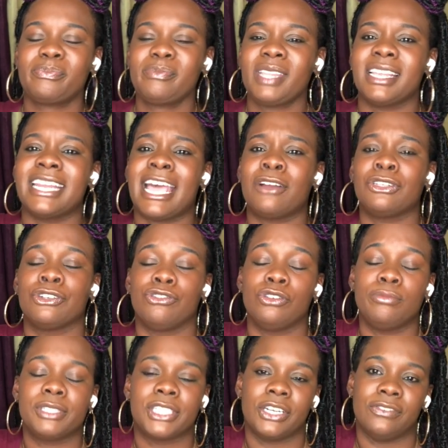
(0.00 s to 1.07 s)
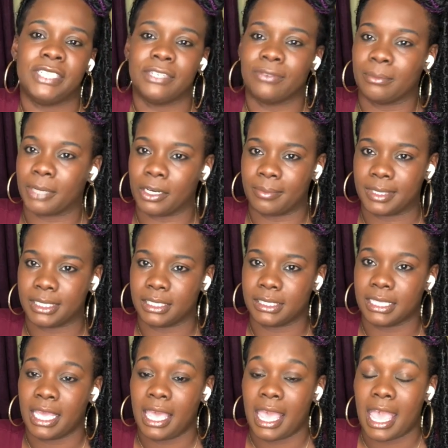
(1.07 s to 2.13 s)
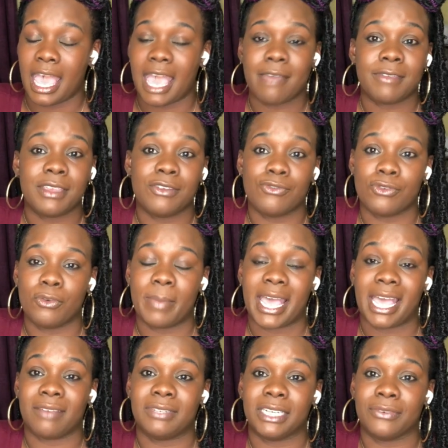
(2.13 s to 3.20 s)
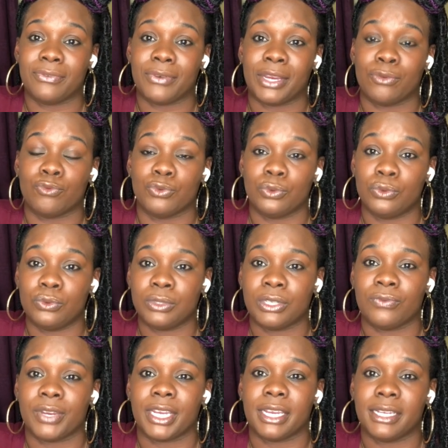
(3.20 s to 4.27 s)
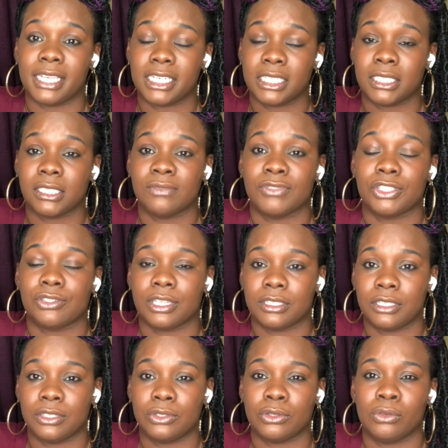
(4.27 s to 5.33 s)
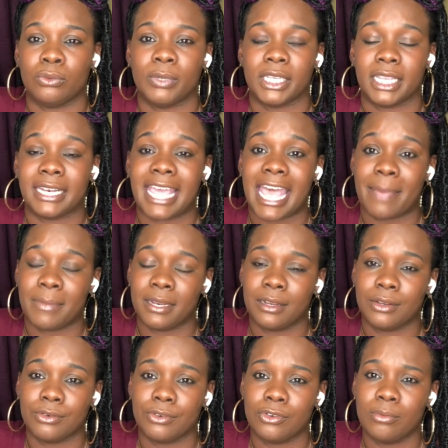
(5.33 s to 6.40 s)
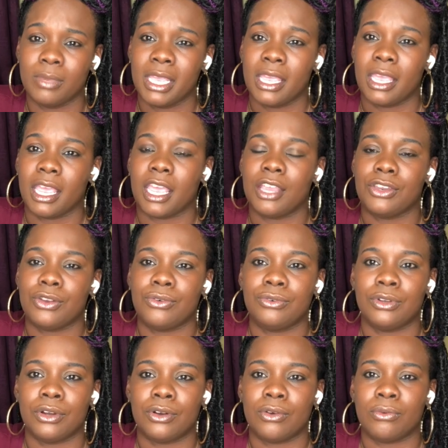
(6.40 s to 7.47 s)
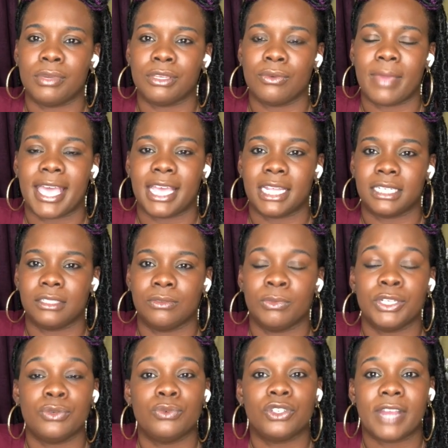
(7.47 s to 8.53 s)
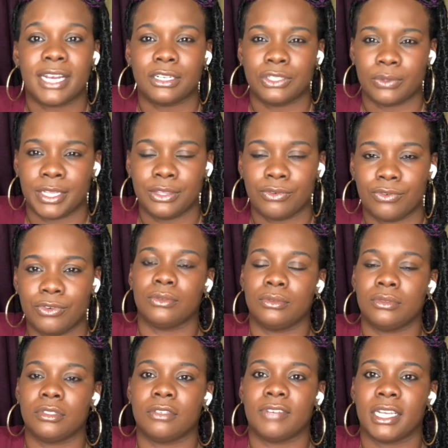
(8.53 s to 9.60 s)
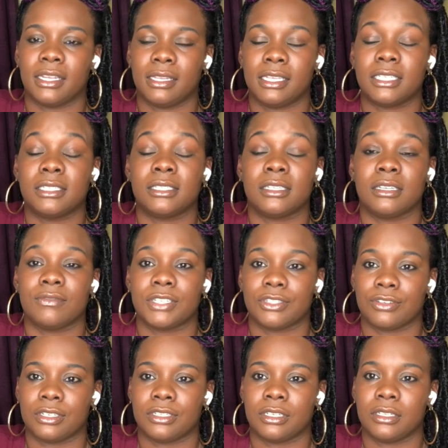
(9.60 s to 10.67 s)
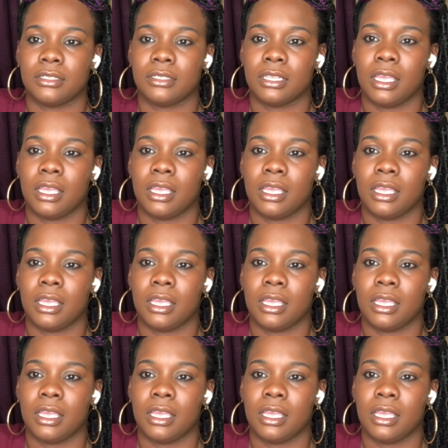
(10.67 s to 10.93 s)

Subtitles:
Now, the groups serve different purposes. Every group have different rules and regulations and restrictions on what can happen in a group, and you'll know when you try to join the group, the regulations and the restrictions.